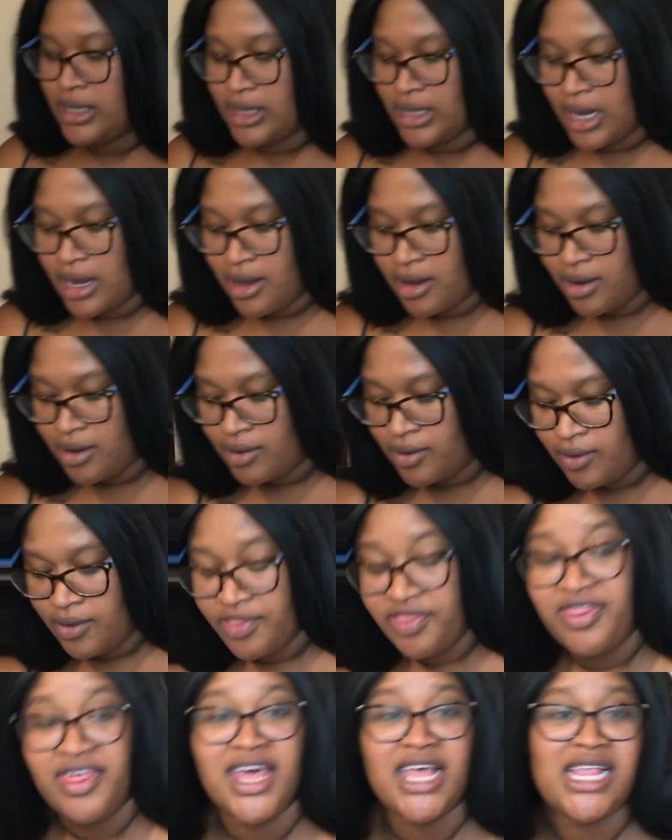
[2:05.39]
So
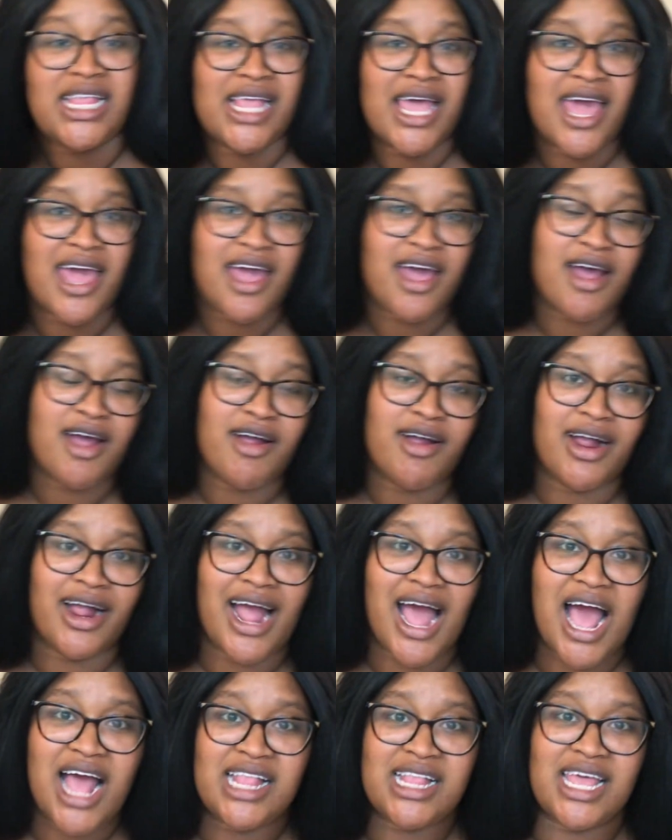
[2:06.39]
this hair,
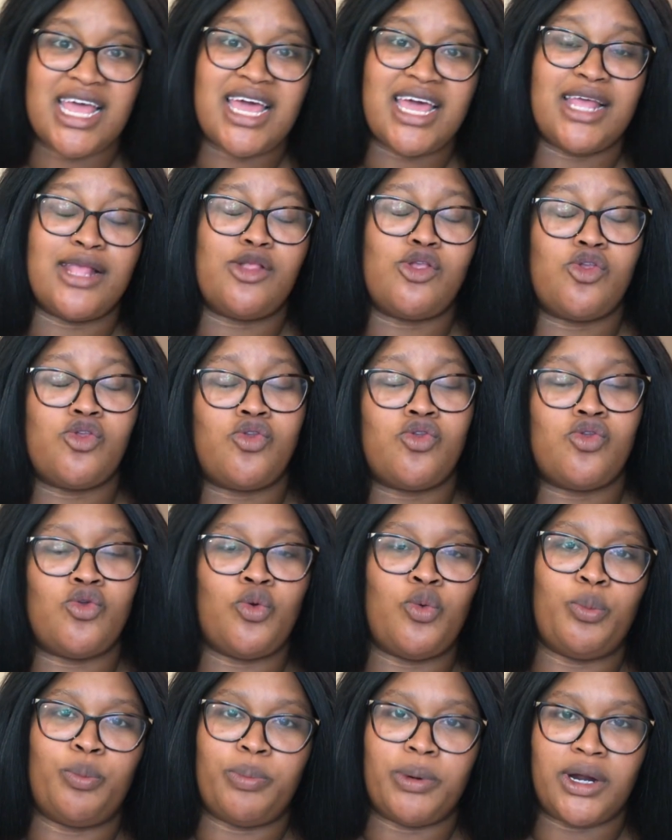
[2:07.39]
guys, it is
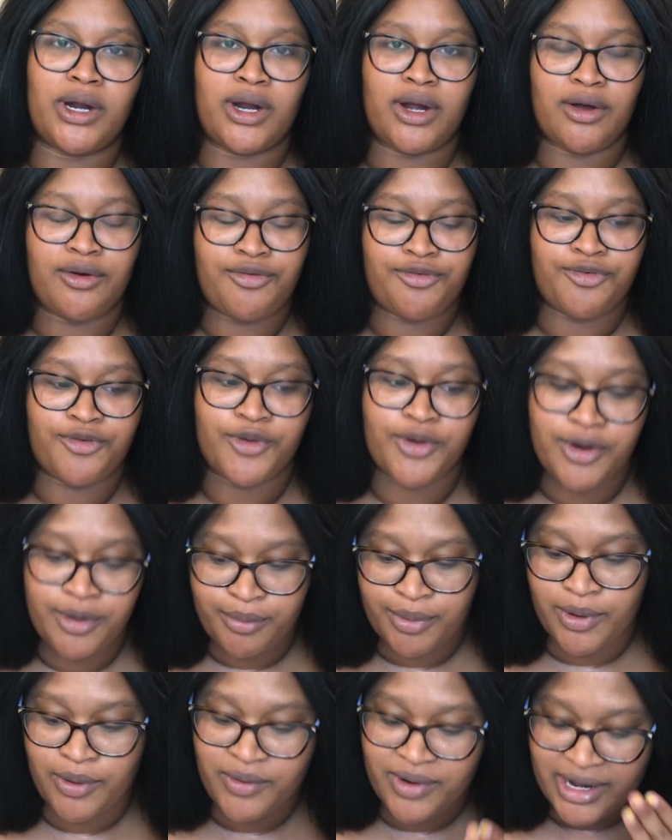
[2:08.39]
super
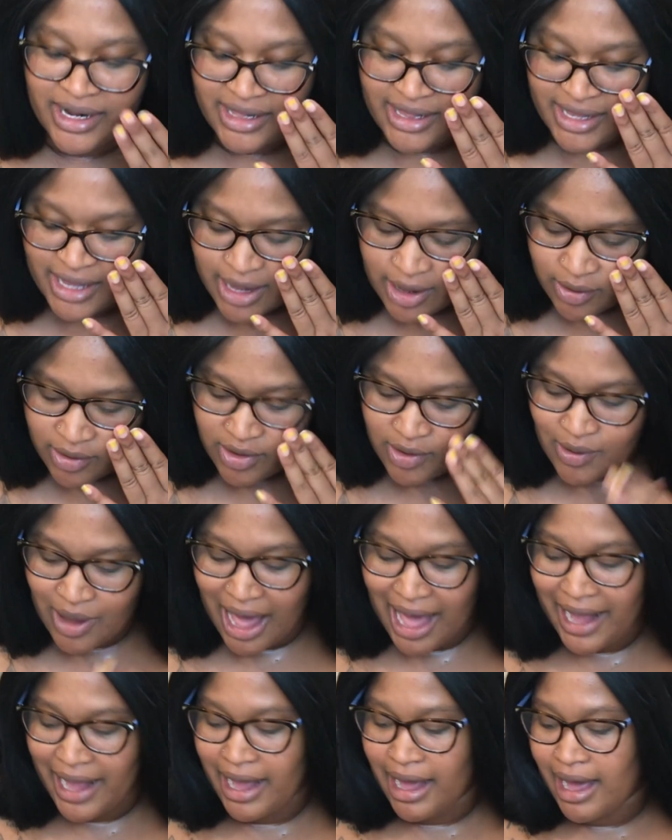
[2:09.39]
affordable. When I tell you,
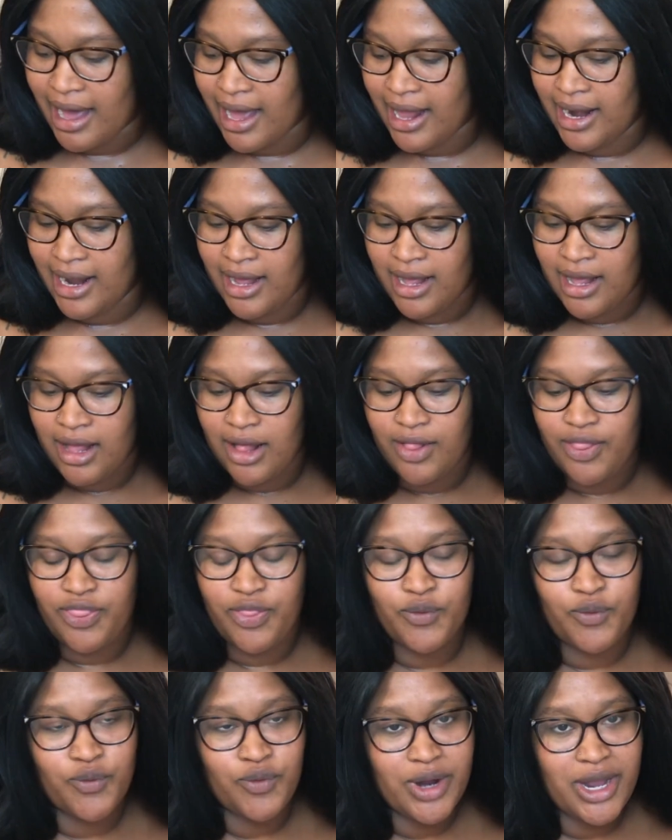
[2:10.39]
I got
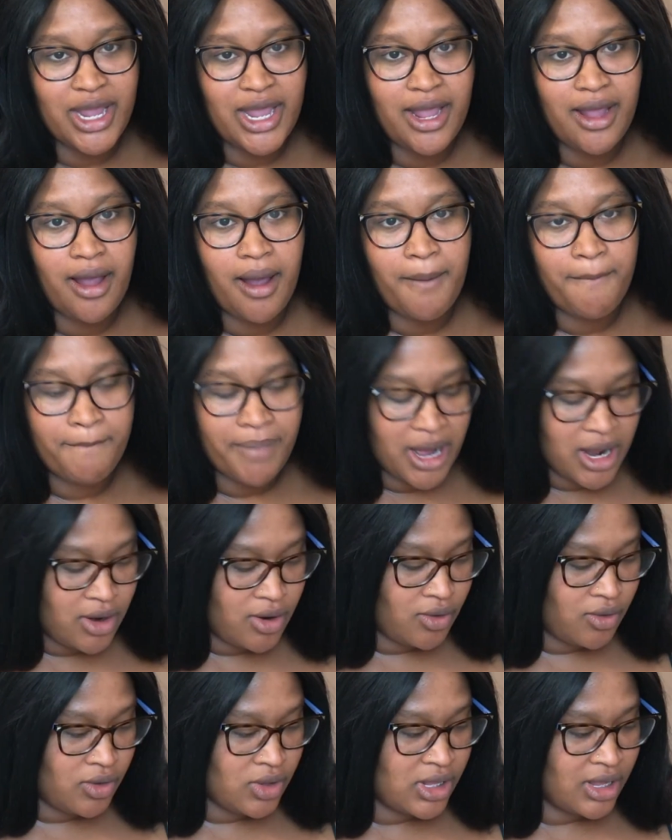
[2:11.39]
3
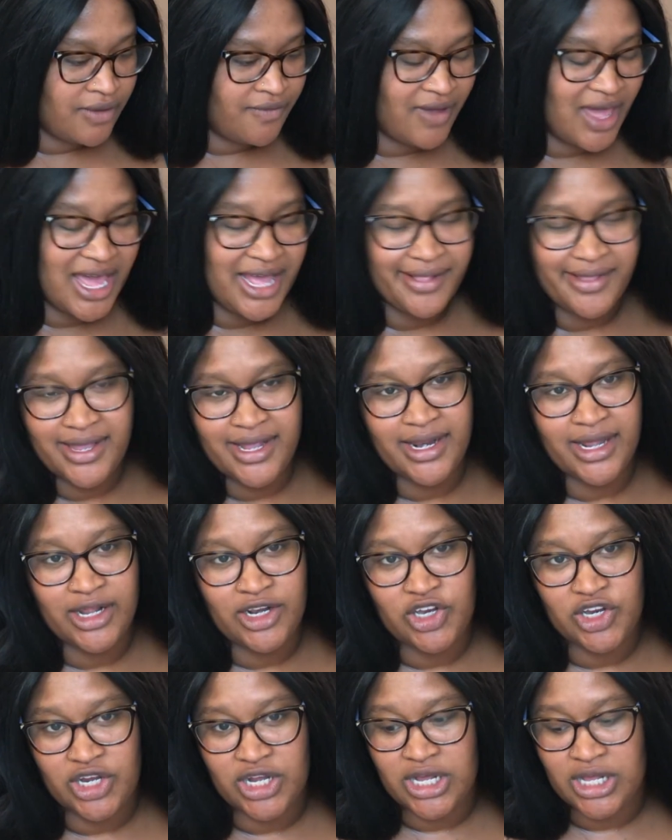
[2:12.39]
bundles of 18
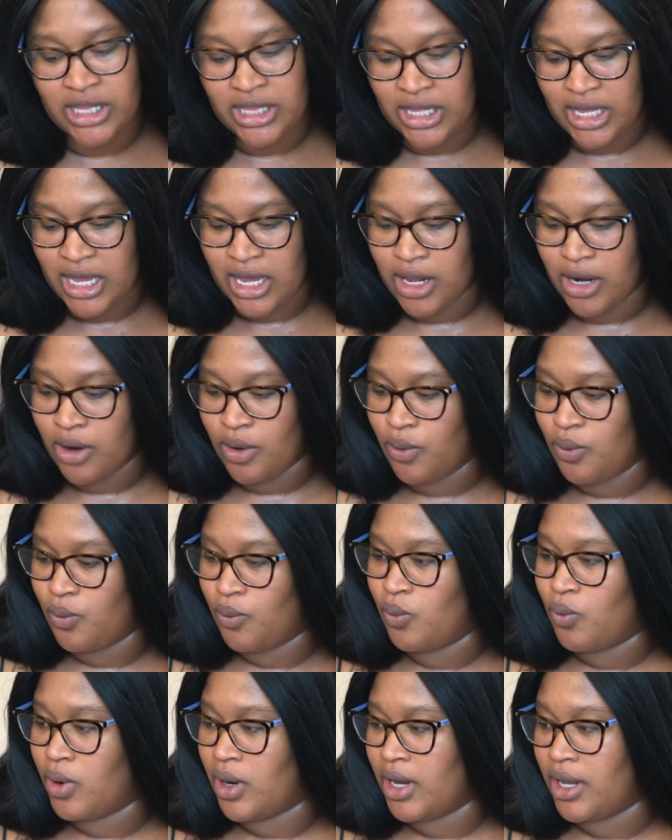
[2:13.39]
inches and
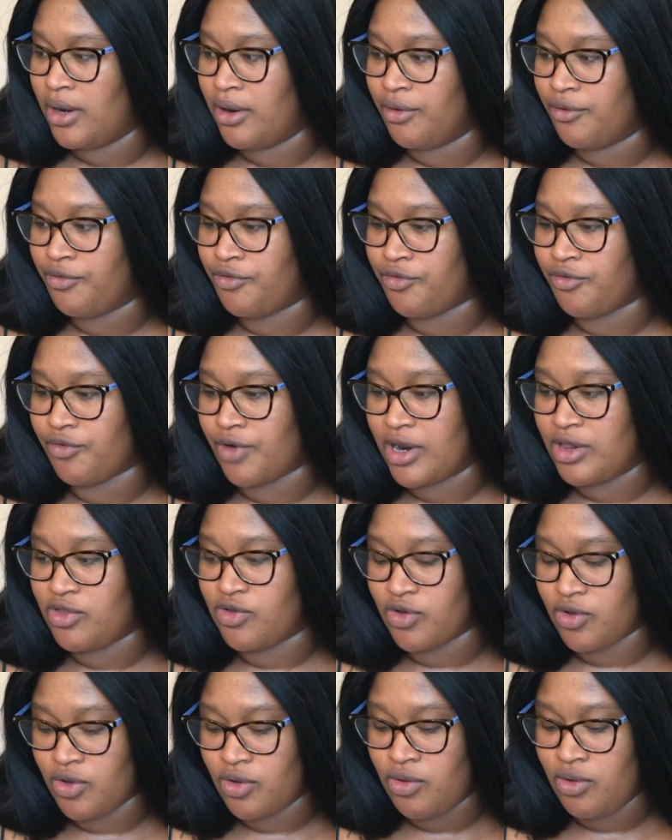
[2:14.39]
1
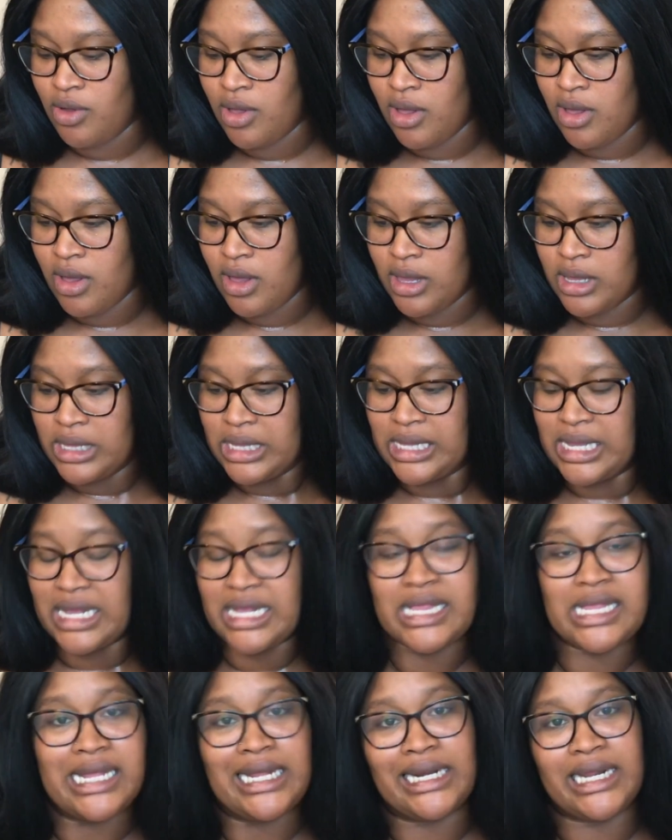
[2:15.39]
frontal
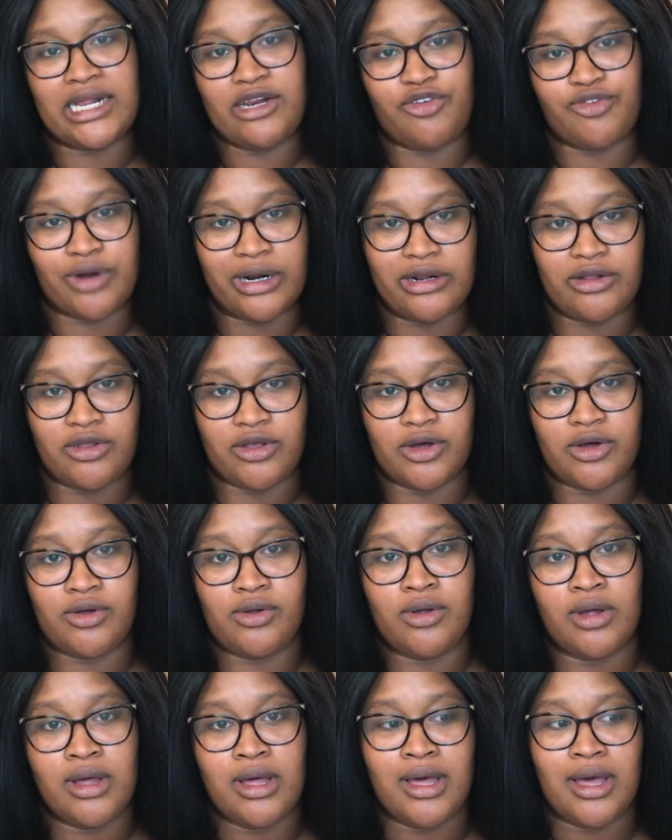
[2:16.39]
16-inch
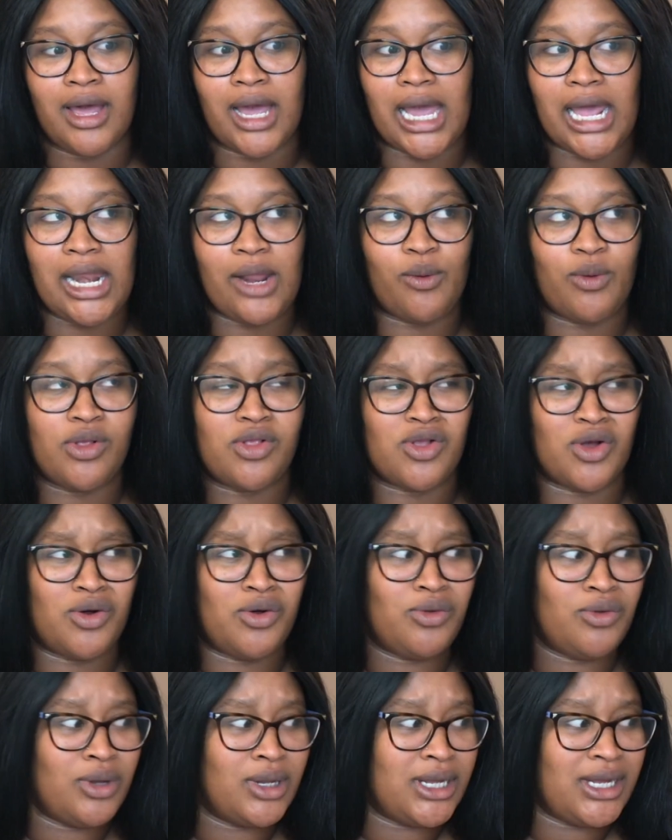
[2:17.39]
frontal, and it was
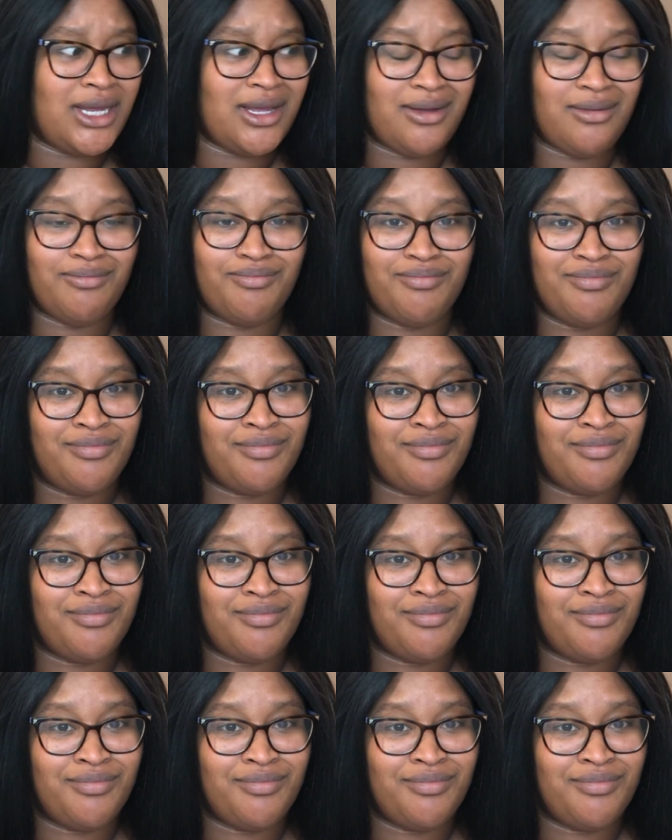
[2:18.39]
only